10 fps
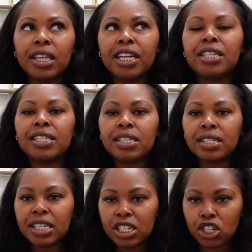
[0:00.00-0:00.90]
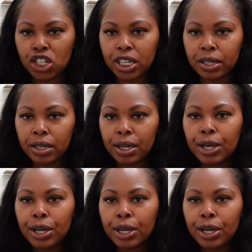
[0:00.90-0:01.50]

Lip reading: the decision